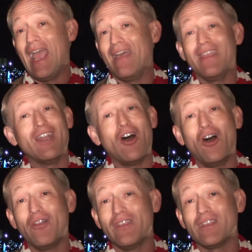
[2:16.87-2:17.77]
and then
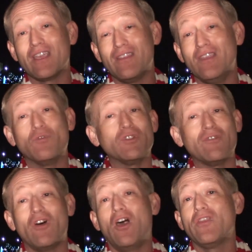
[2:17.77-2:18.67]
all the cathedrals
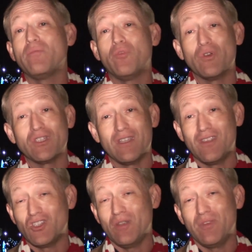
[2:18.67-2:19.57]
of all the ports that
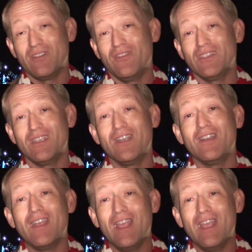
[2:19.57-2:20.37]
the ship has visited